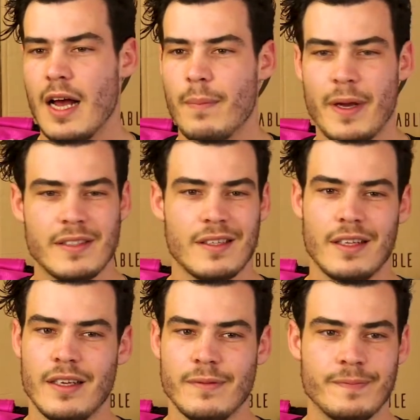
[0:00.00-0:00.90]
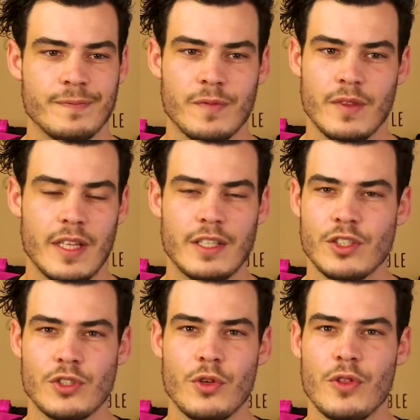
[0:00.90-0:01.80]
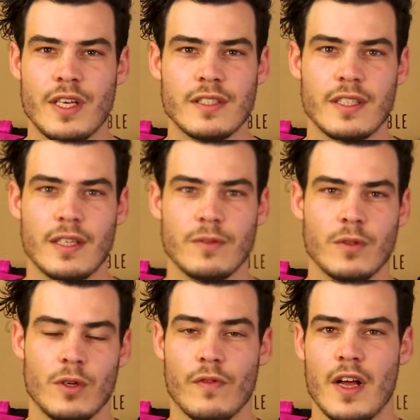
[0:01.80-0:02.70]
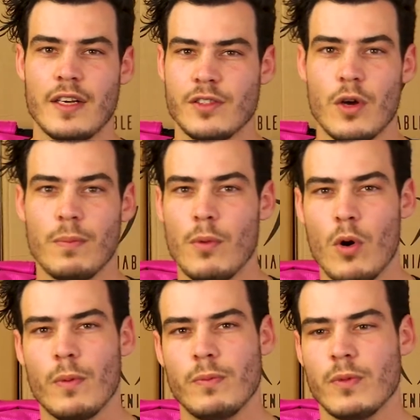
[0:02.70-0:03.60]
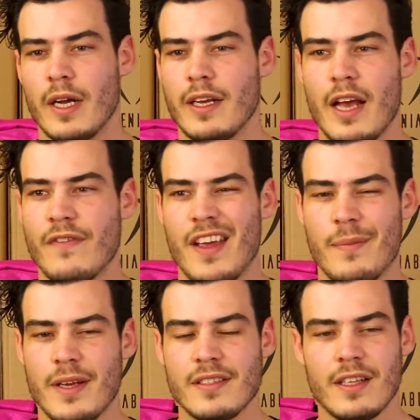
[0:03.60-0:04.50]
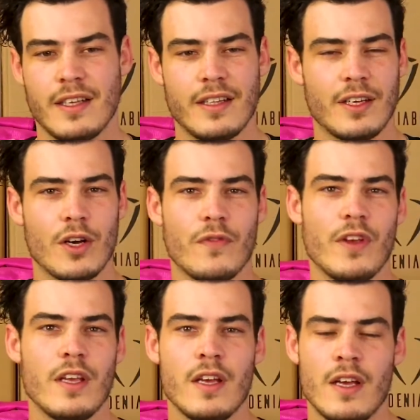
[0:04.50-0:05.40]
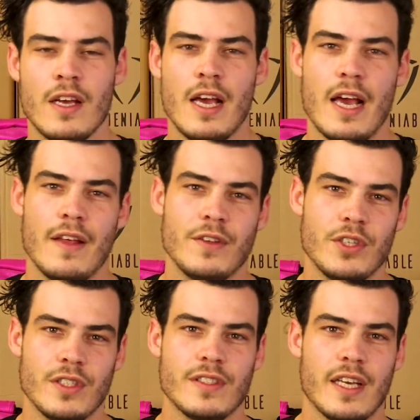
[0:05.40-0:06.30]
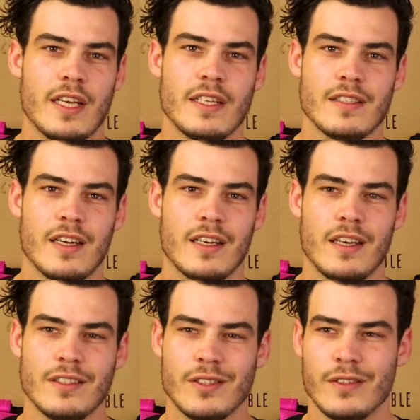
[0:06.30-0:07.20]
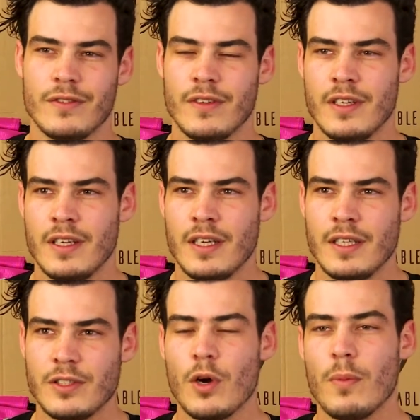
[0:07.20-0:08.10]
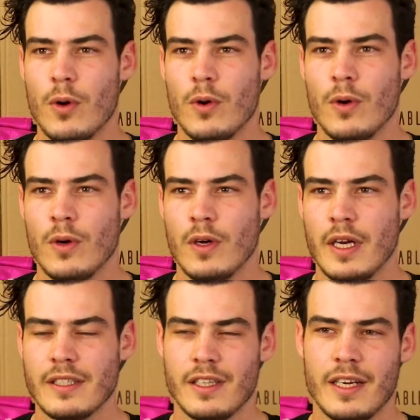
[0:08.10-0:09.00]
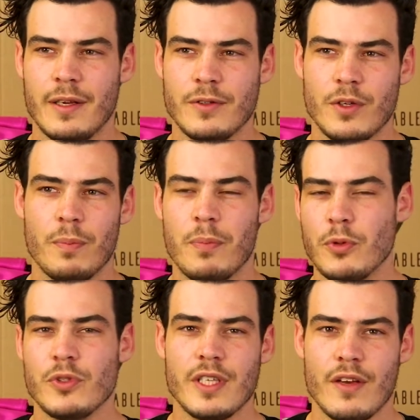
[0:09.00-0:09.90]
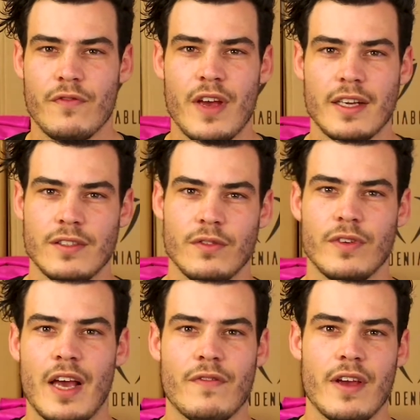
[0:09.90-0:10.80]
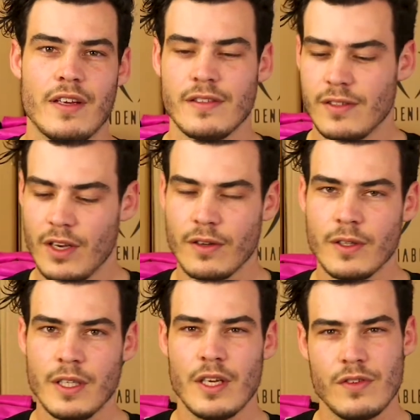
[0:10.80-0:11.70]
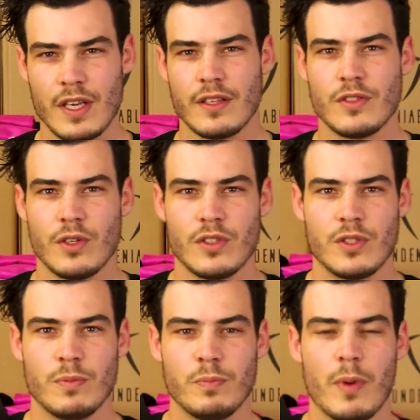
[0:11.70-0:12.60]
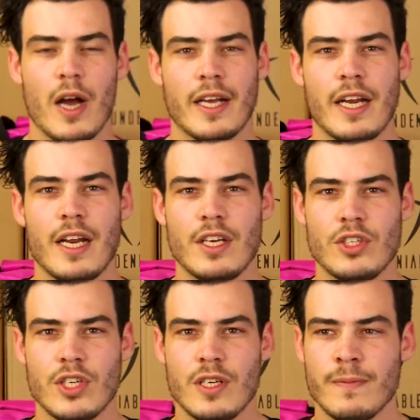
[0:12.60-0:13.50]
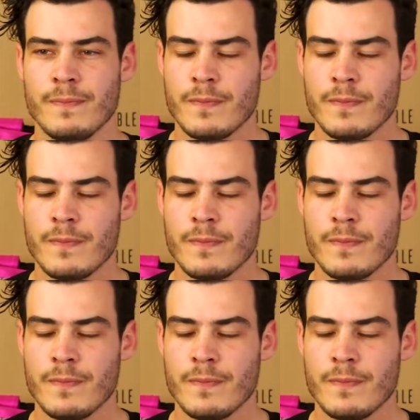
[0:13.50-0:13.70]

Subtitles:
Basically, they're just two things that the guarana's got more like caffeine basically than coffee, and the ginseng is like a sort of, it's like sort of boosts the effect of caffeine. So gives you that sort of spike in energy.